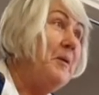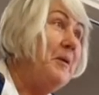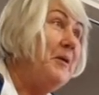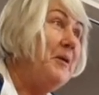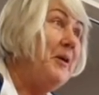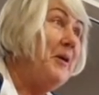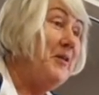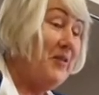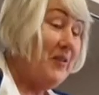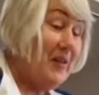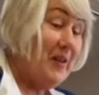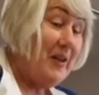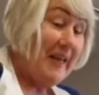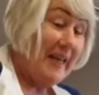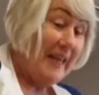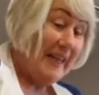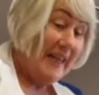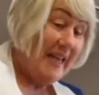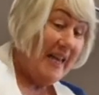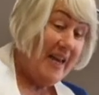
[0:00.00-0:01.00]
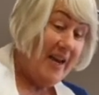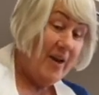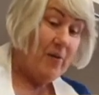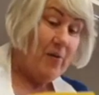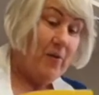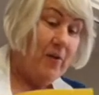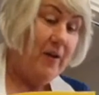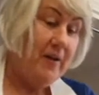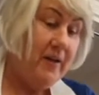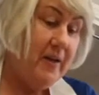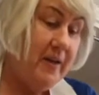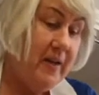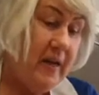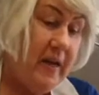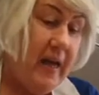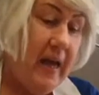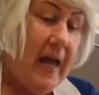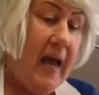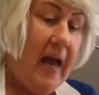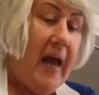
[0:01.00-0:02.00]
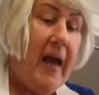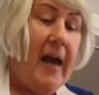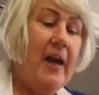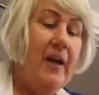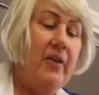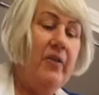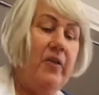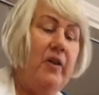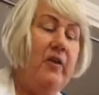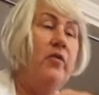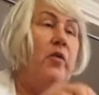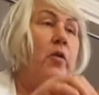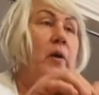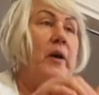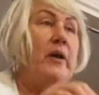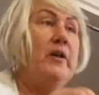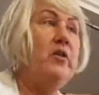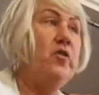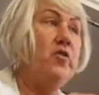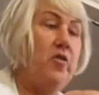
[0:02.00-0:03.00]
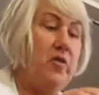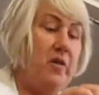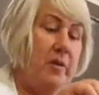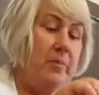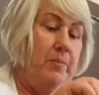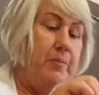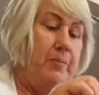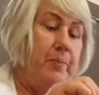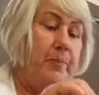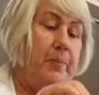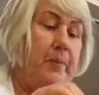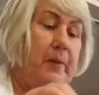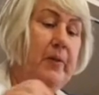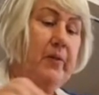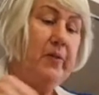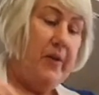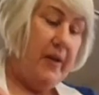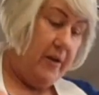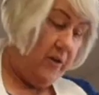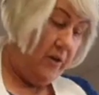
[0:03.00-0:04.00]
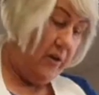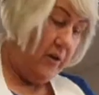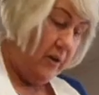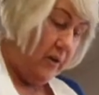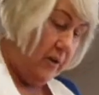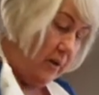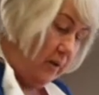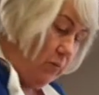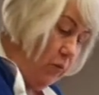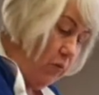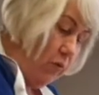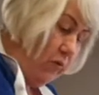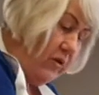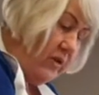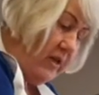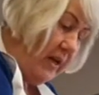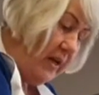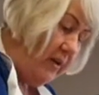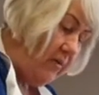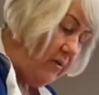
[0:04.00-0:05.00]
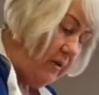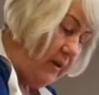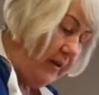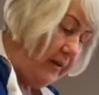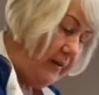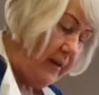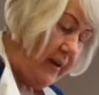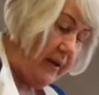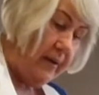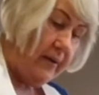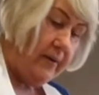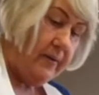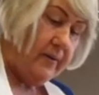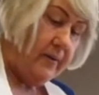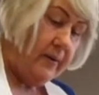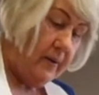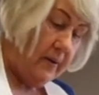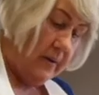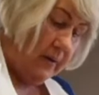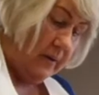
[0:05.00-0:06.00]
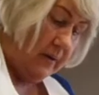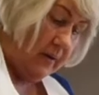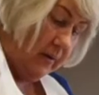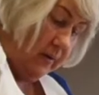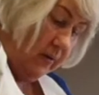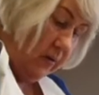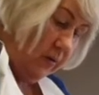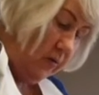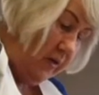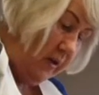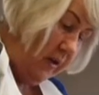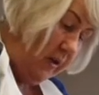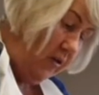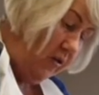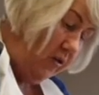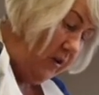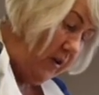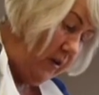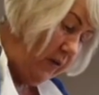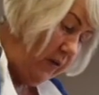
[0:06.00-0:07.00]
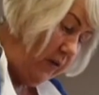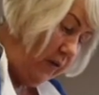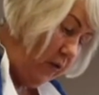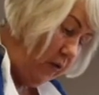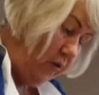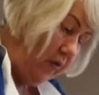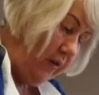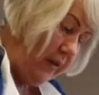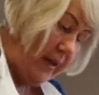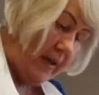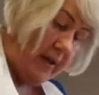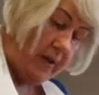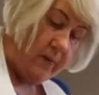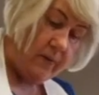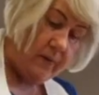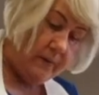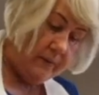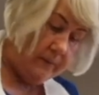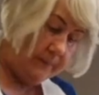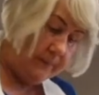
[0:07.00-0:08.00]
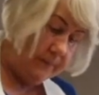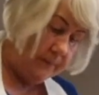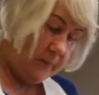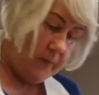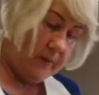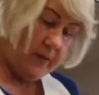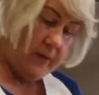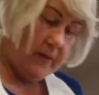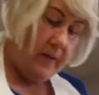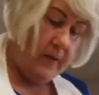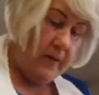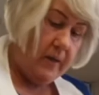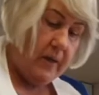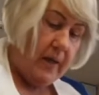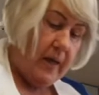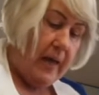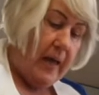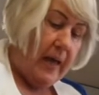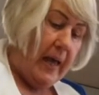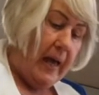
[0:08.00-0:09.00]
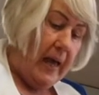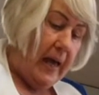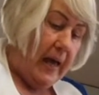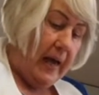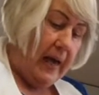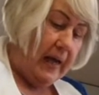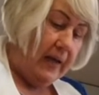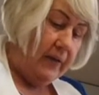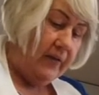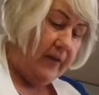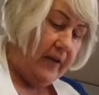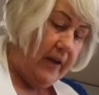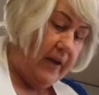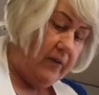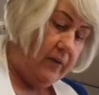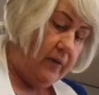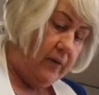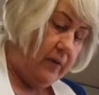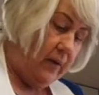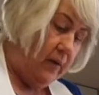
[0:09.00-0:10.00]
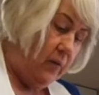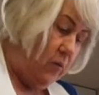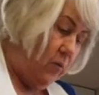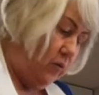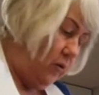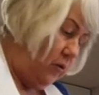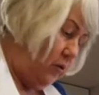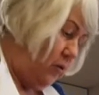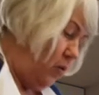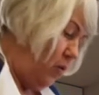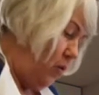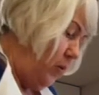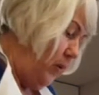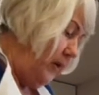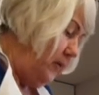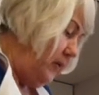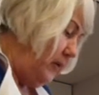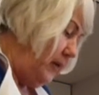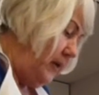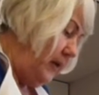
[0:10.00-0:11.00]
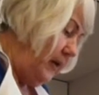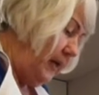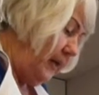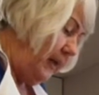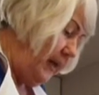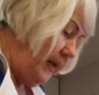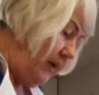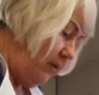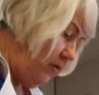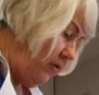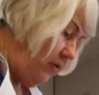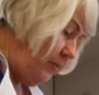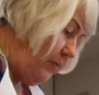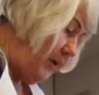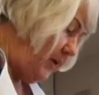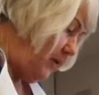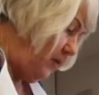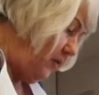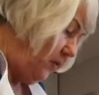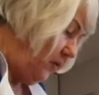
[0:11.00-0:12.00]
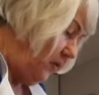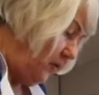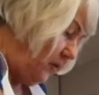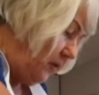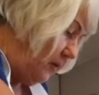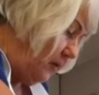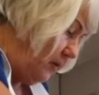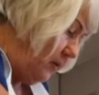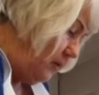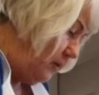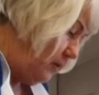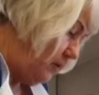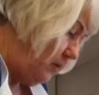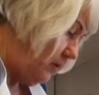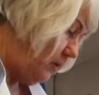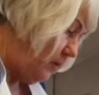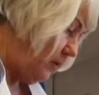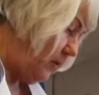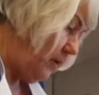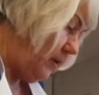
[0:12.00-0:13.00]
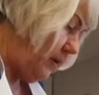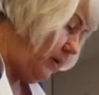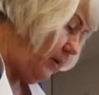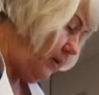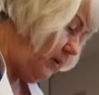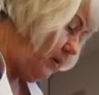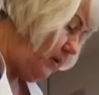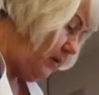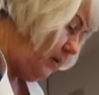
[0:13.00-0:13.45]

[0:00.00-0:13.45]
it's like a layer. And if you had the dried lasagna, it wouldn't tear like that. So there's our first layer, okay? And then I'm going to go with a layer of mince, okay?